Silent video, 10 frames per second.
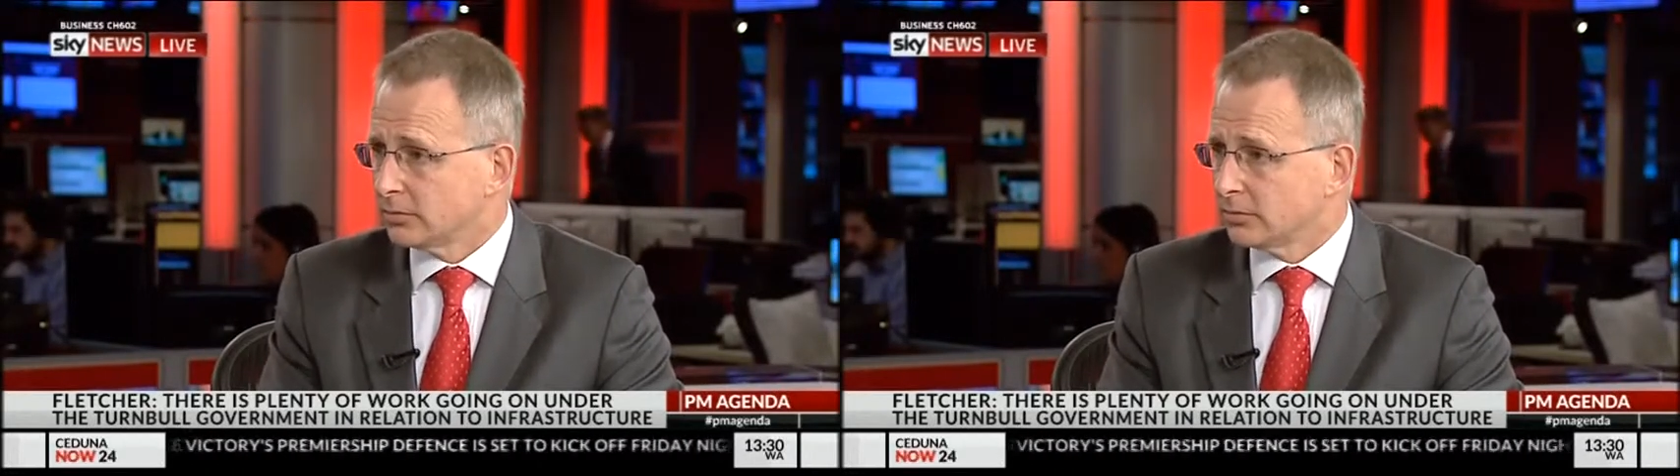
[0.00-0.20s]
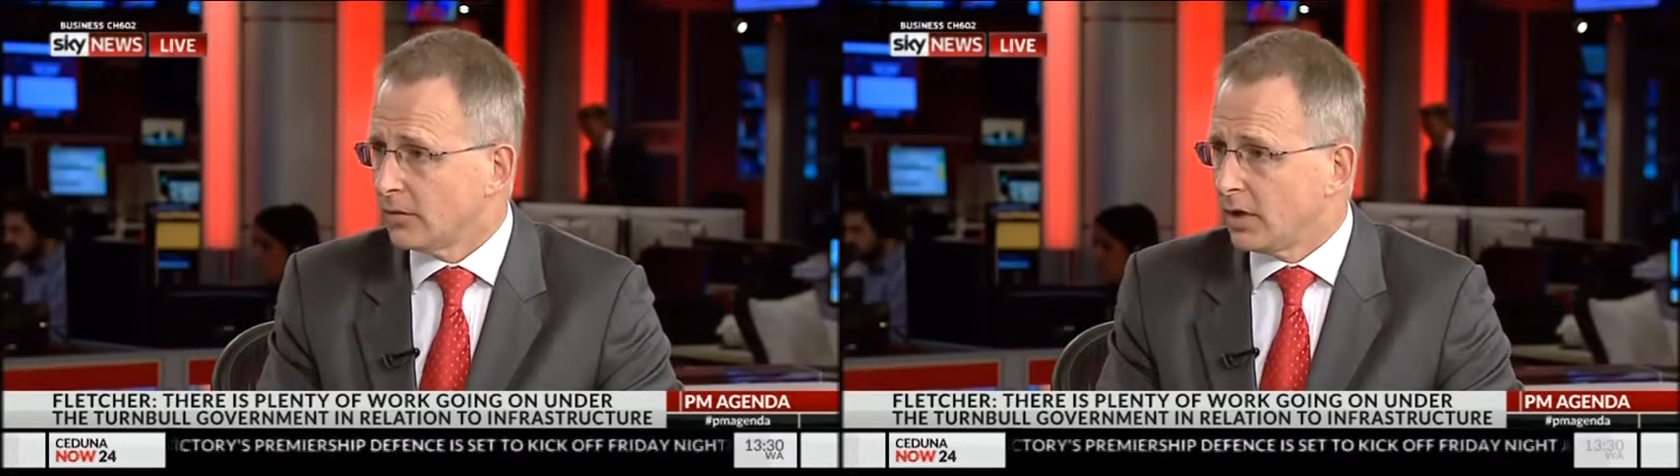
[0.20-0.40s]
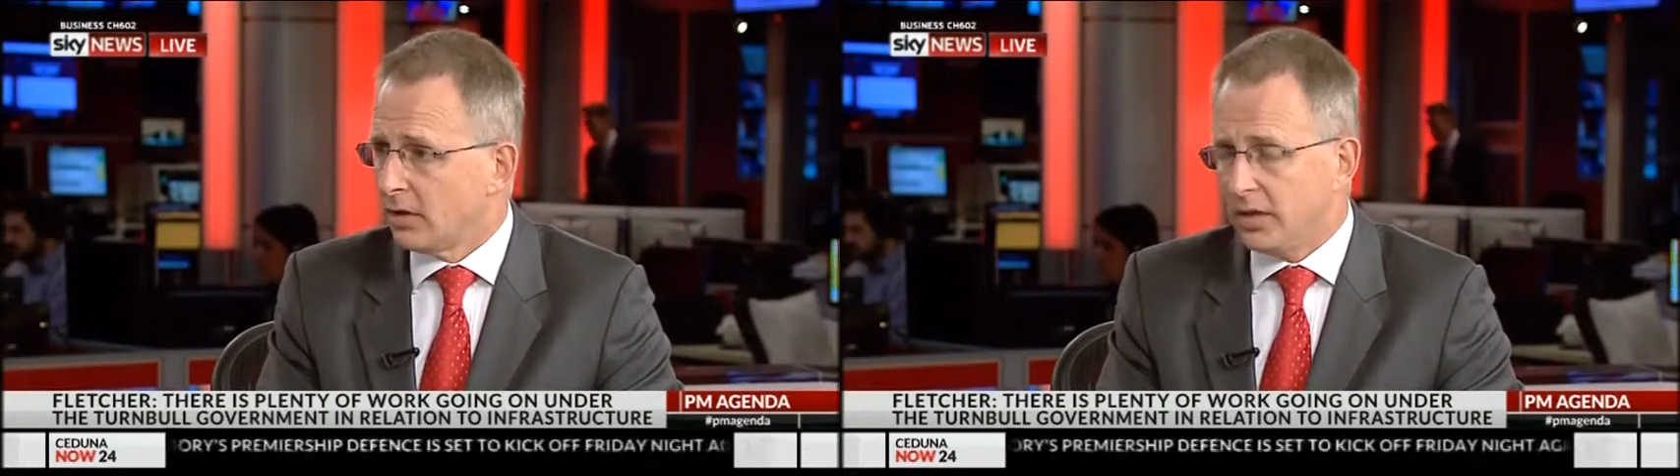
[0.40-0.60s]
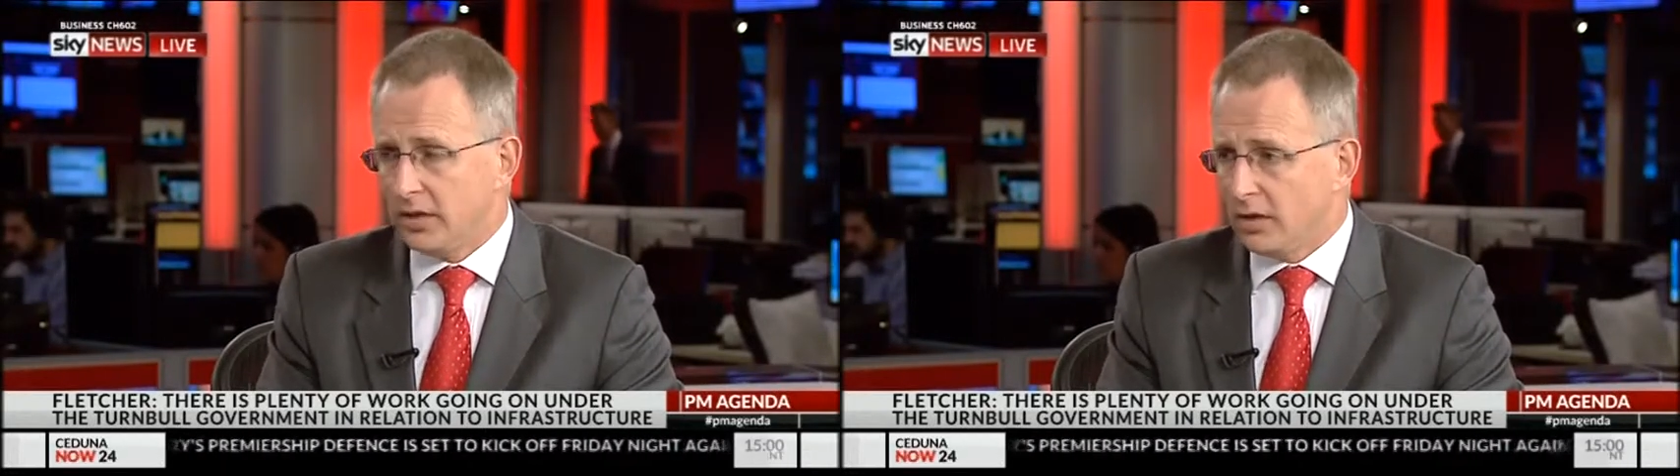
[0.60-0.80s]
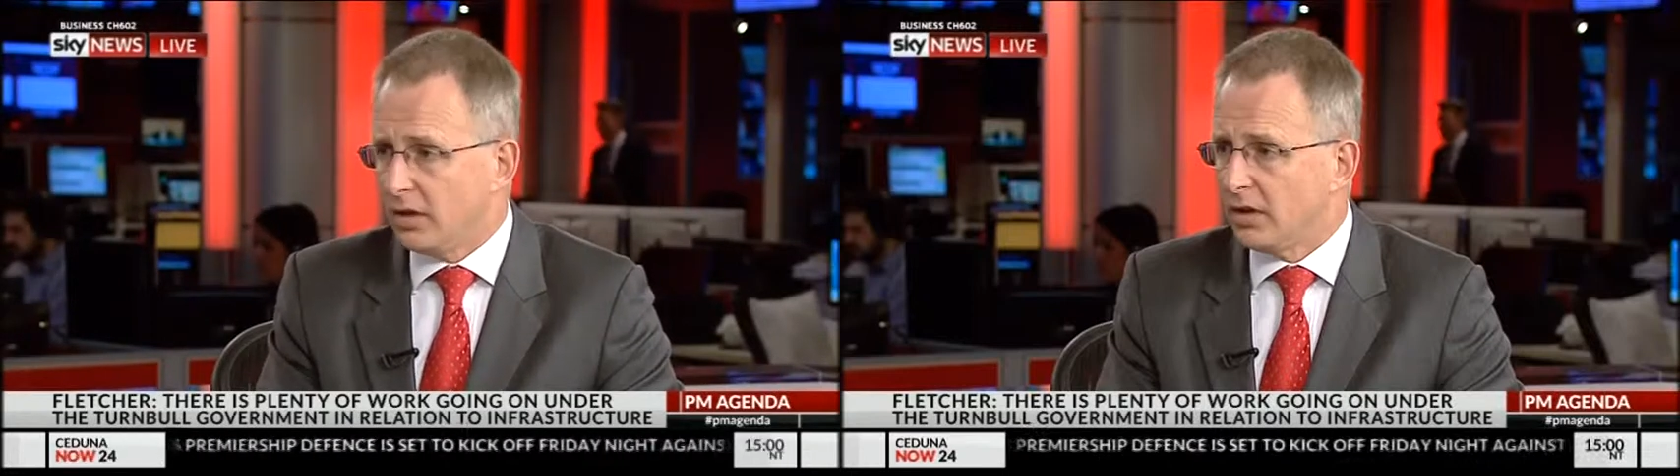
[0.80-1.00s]
involvement in
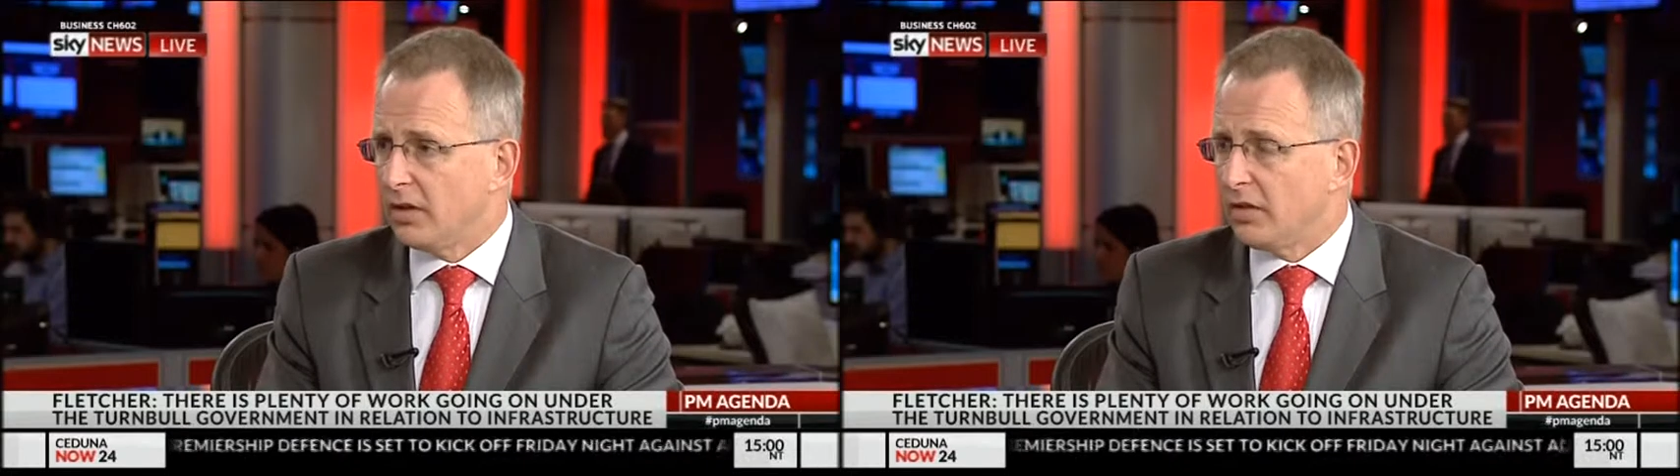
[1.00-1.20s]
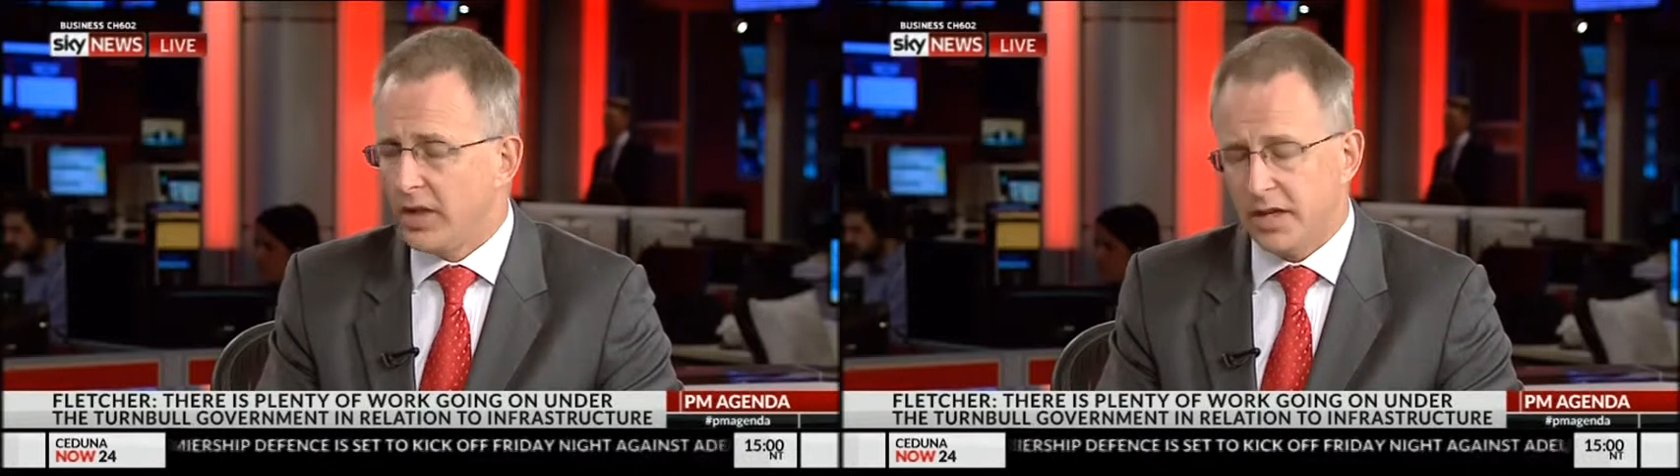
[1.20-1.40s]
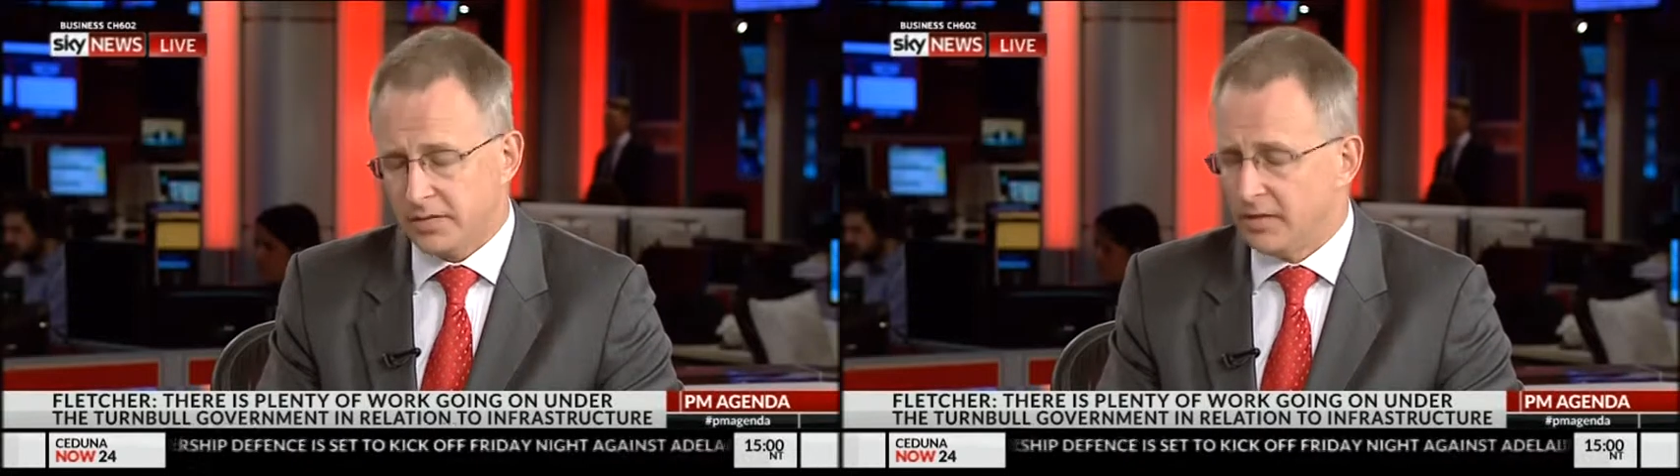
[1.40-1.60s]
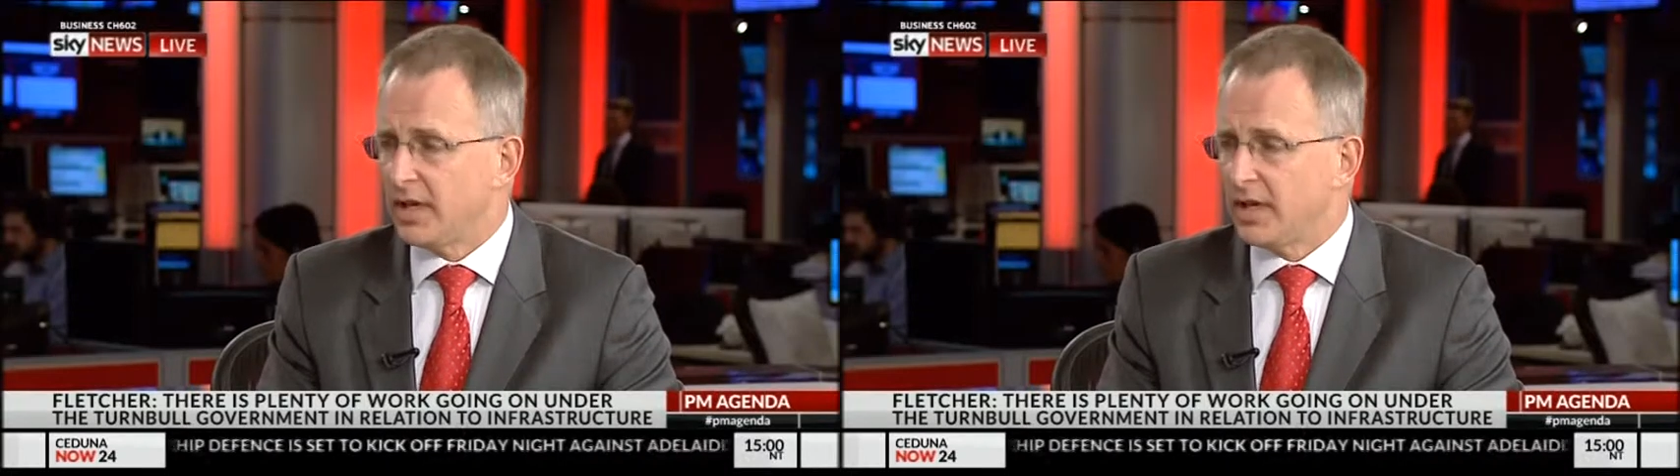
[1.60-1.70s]
an infrastructure project?